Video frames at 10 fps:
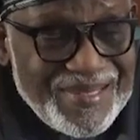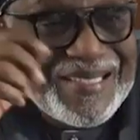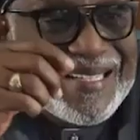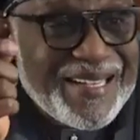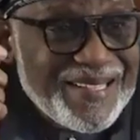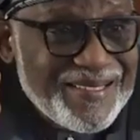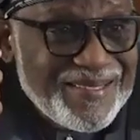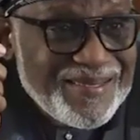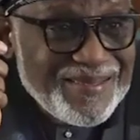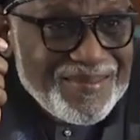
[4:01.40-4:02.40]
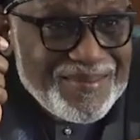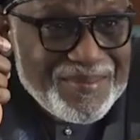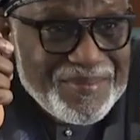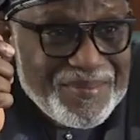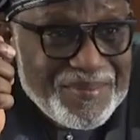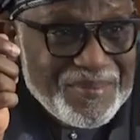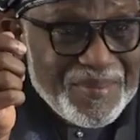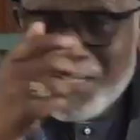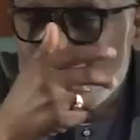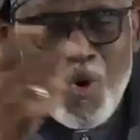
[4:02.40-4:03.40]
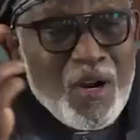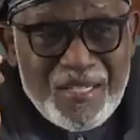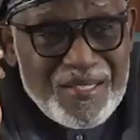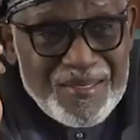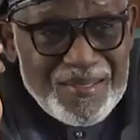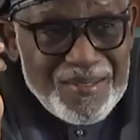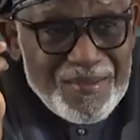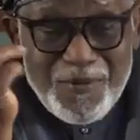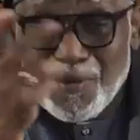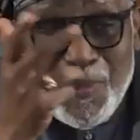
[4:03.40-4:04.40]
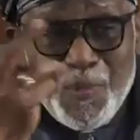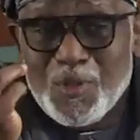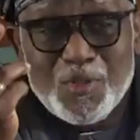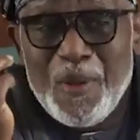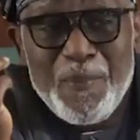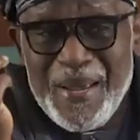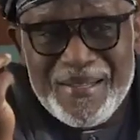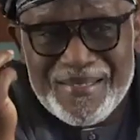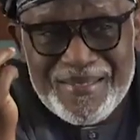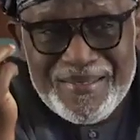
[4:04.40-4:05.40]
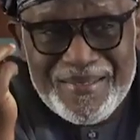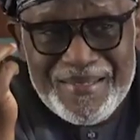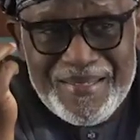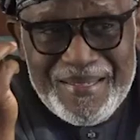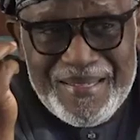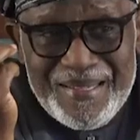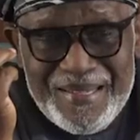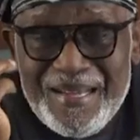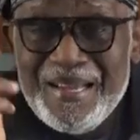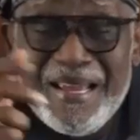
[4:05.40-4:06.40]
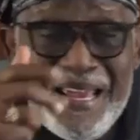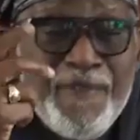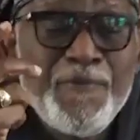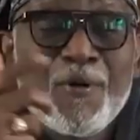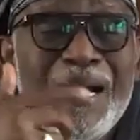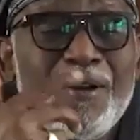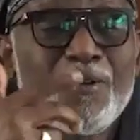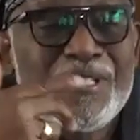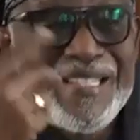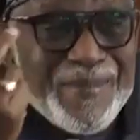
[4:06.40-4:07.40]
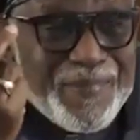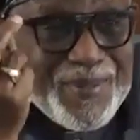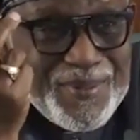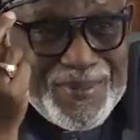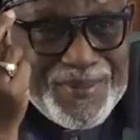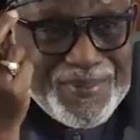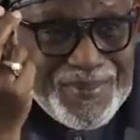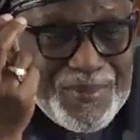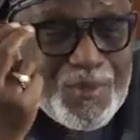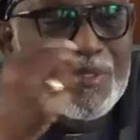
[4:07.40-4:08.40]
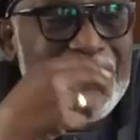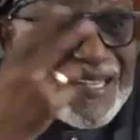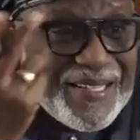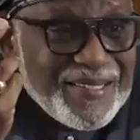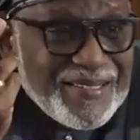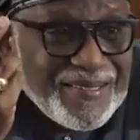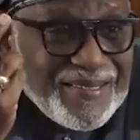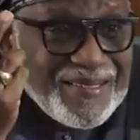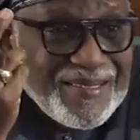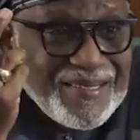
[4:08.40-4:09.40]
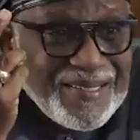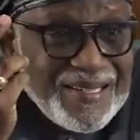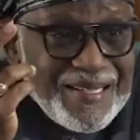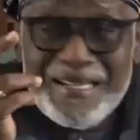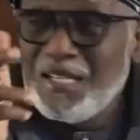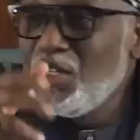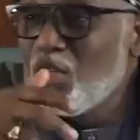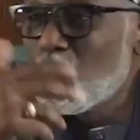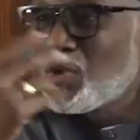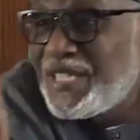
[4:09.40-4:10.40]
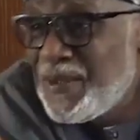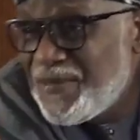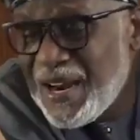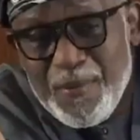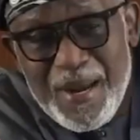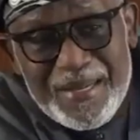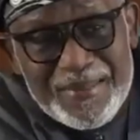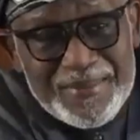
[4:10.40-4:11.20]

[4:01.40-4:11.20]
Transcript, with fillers: They take it. It's worked for people with joint pains. If you cannot sleep, you take it, you will sleep very well.